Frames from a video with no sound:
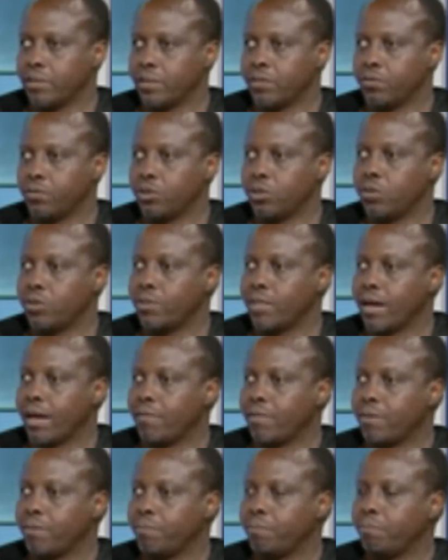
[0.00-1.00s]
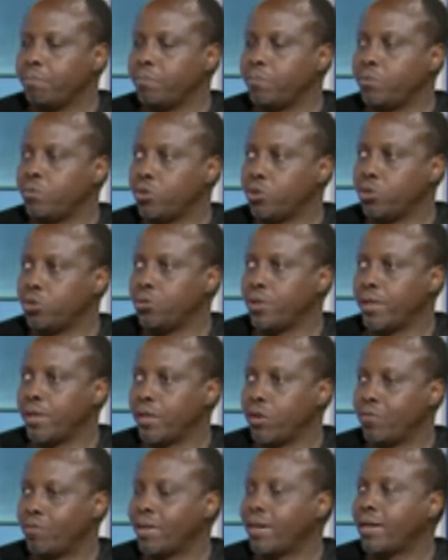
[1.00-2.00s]
if you don't have a good way
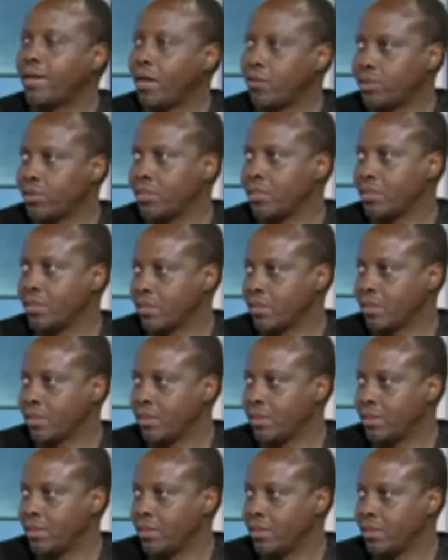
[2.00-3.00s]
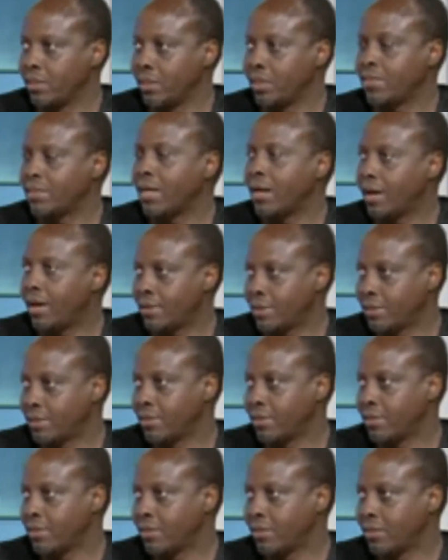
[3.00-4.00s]
of accounting, it's hard
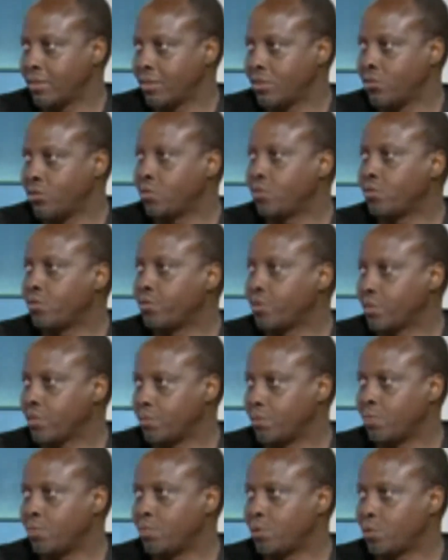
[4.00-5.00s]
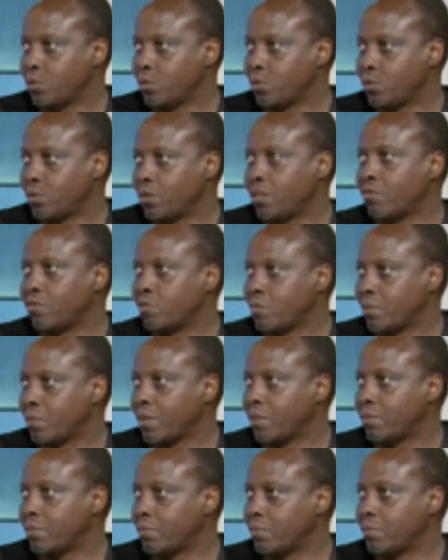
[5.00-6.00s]
to convince people to give you
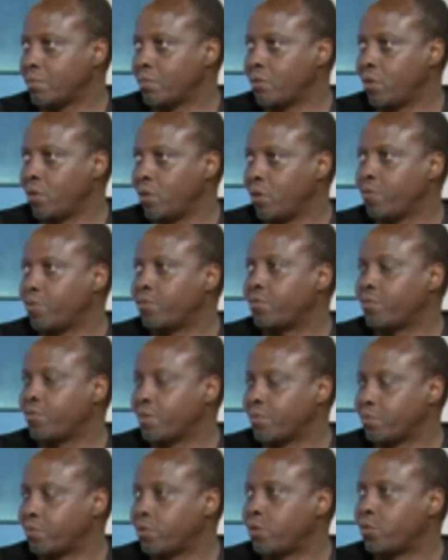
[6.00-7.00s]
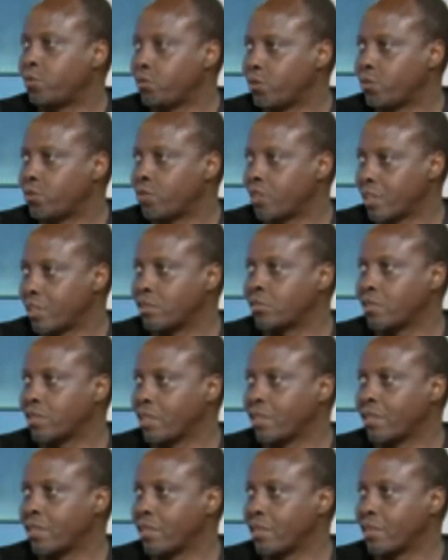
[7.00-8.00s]
money for
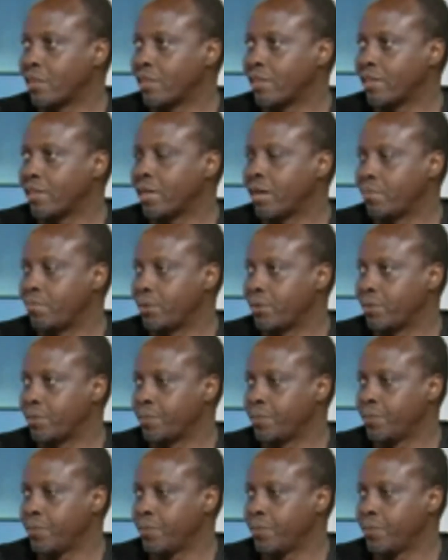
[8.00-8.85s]
sequestering carbon.